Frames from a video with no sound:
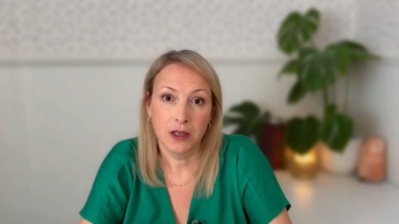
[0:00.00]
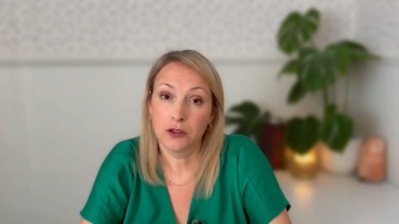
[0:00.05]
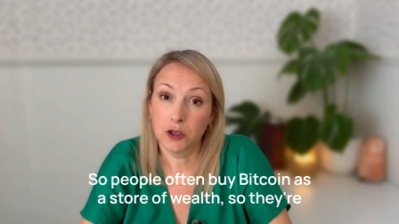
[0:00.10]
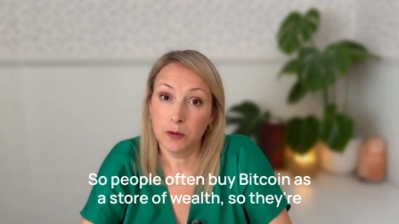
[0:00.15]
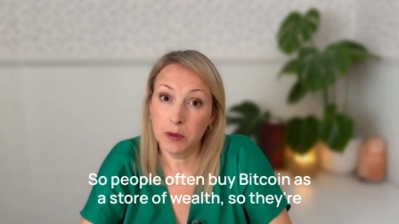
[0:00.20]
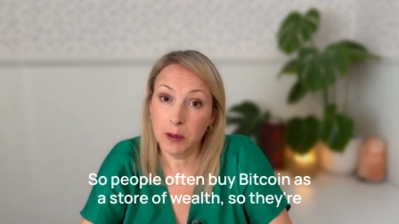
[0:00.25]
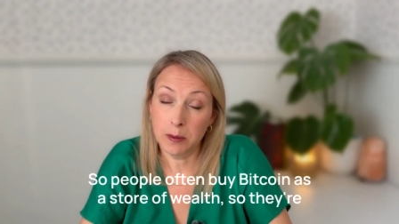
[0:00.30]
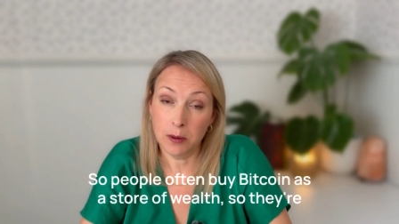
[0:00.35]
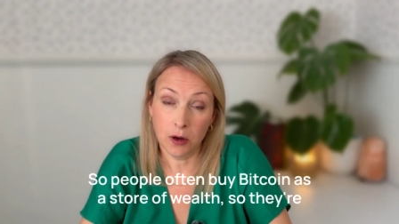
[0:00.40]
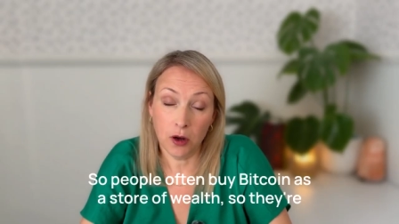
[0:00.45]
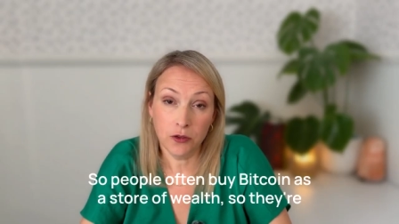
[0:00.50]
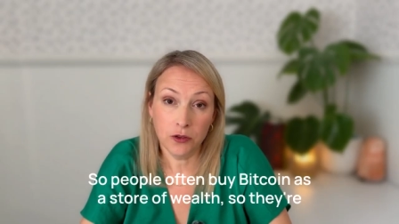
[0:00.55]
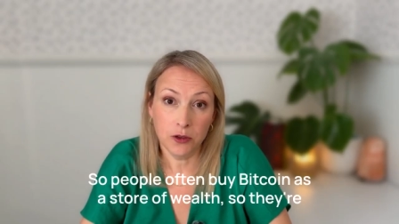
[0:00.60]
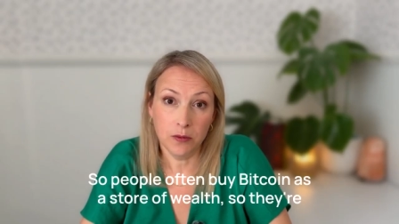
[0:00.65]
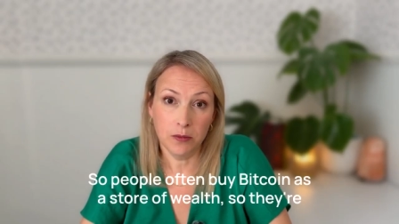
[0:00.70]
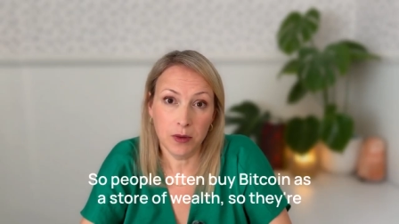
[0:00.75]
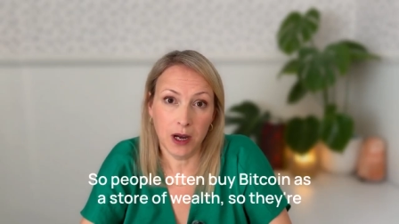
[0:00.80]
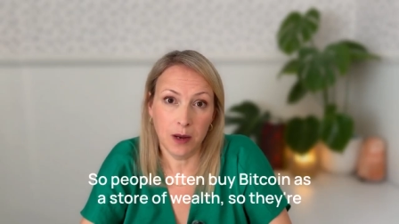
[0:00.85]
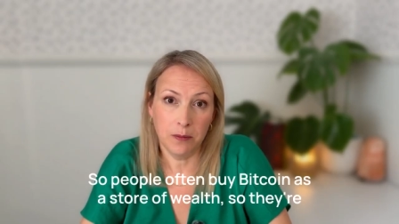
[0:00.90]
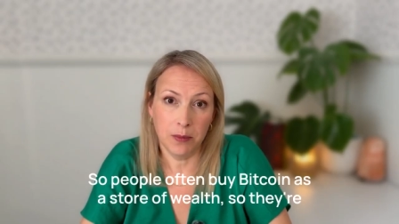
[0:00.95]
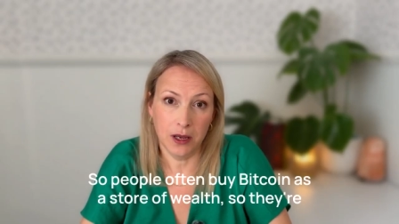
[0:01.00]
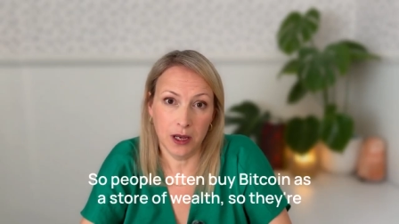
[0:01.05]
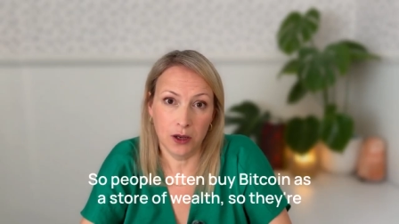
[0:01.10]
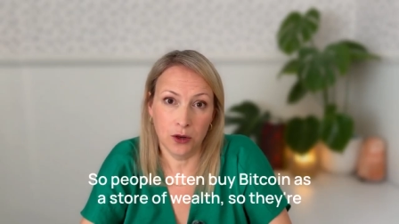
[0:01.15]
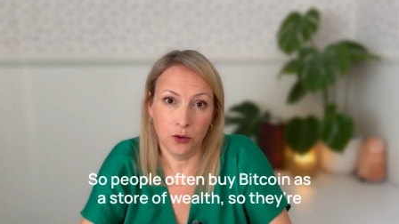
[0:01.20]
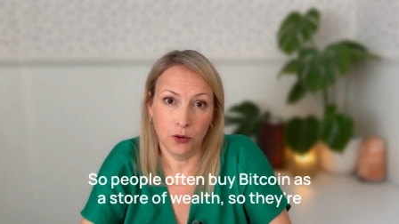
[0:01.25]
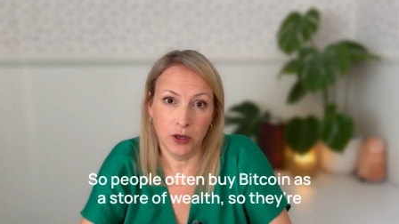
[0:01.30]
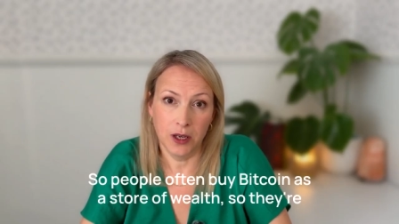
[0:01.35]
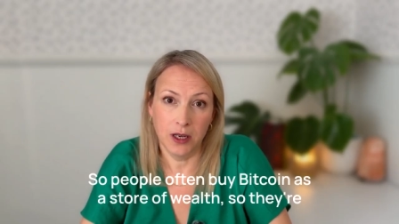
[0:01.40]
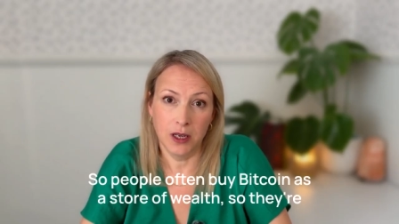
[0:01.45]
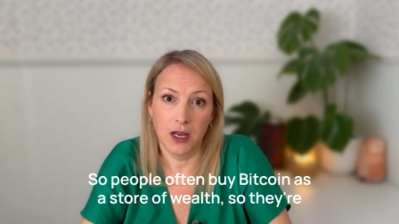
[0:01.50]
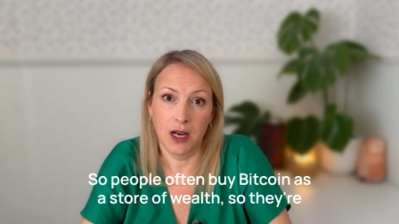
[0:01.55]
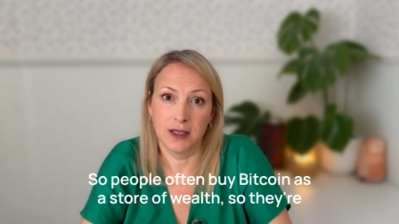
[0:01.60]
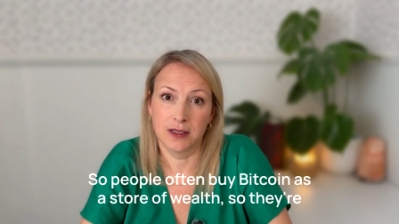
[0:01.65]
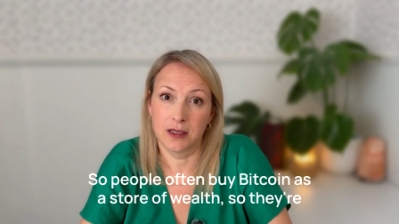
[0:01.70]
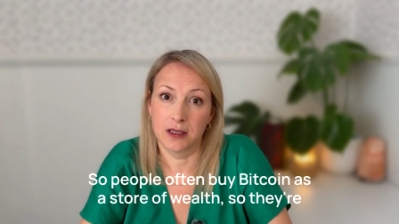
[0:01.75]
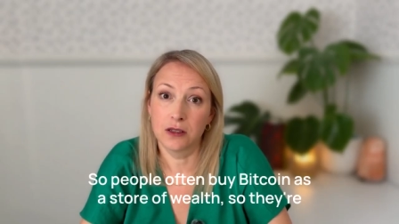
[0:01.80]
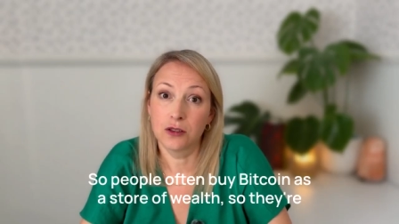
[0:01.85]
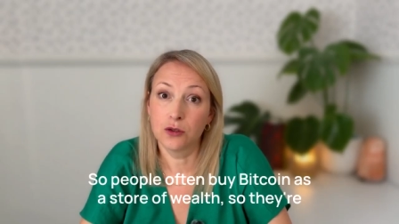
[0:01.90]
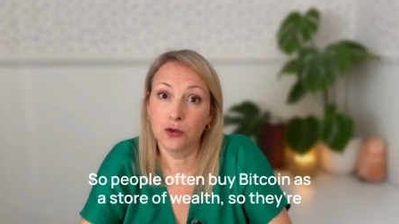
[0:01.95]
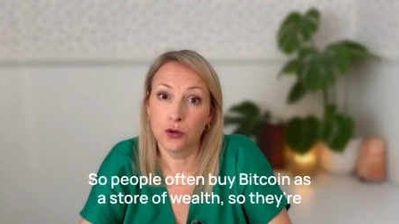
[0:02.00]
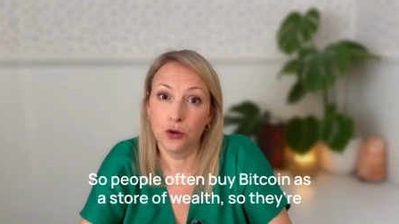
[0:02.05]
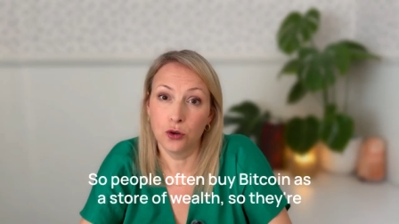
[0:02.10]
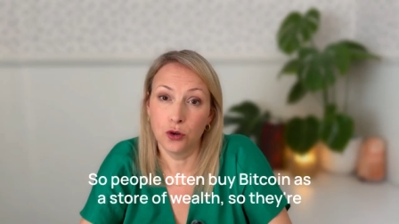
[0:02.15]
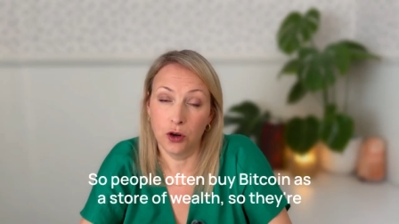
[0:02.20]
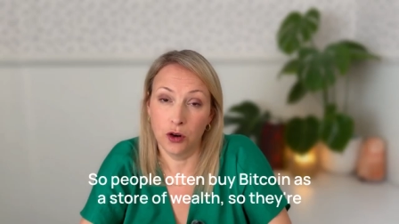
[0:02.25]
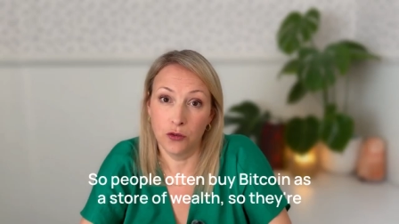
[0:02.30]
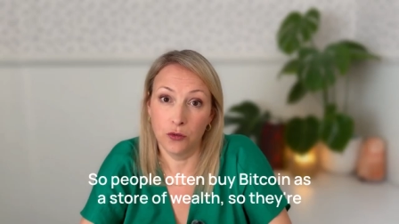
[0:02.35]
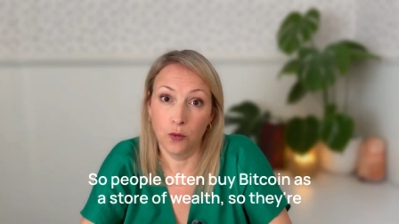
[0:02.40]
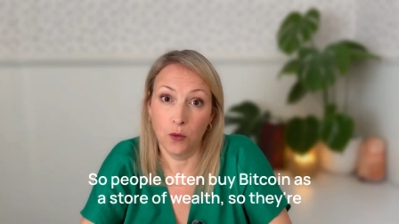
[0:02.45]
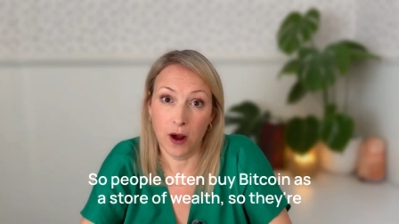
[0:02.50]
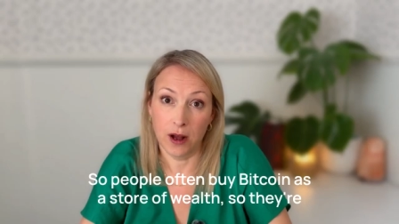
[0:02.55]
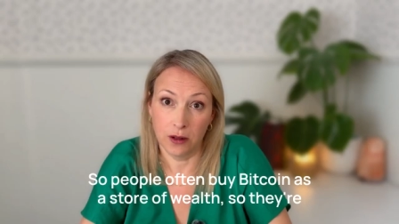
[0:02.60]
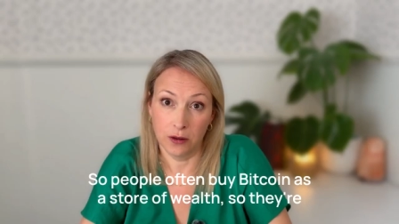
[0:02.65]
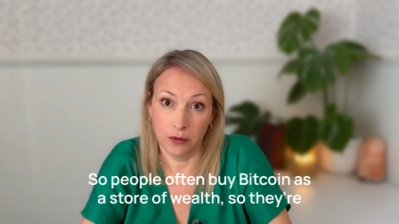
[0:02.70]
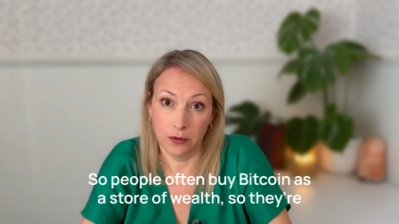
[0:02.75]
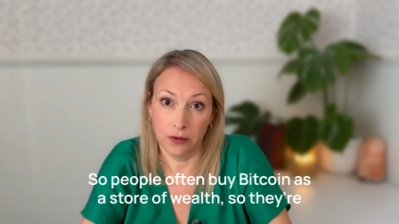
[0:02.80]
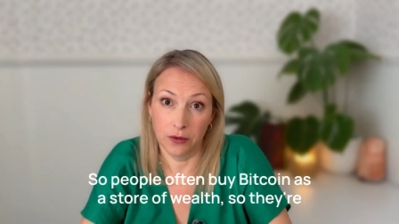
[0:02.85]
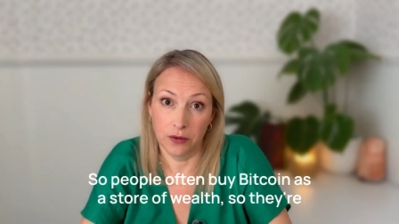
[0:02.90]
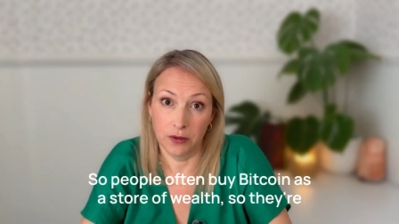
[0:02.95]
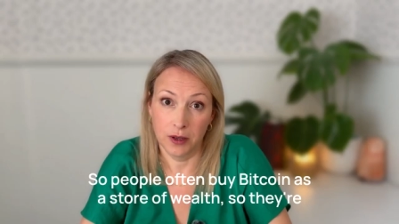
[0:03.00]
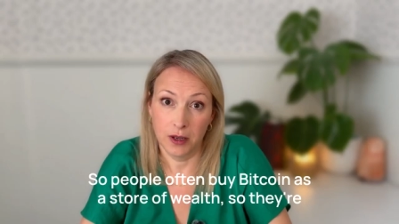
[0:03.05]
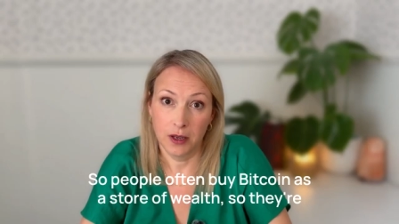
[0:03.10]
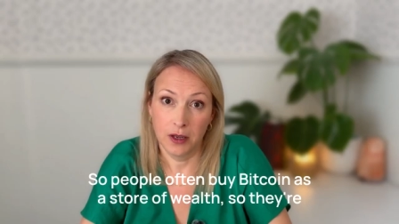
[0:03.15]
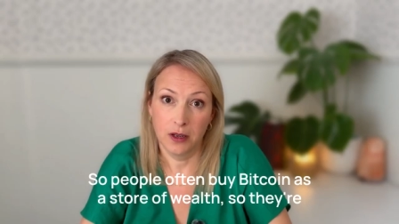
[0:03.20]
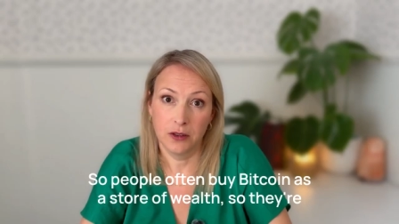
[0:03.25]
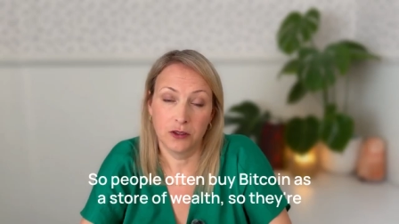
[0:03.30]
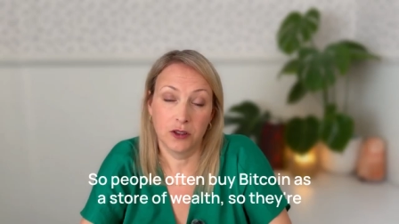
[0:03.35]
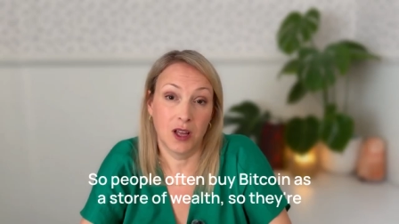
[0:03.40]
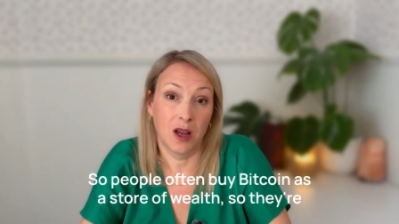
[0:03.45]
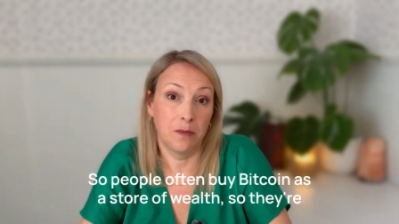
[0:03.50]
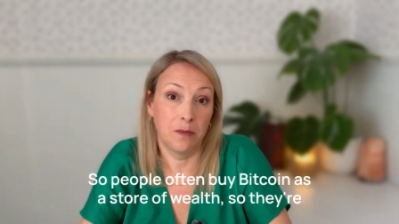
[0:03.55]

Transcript: So people often buy Bitcoin as a store of wealth. So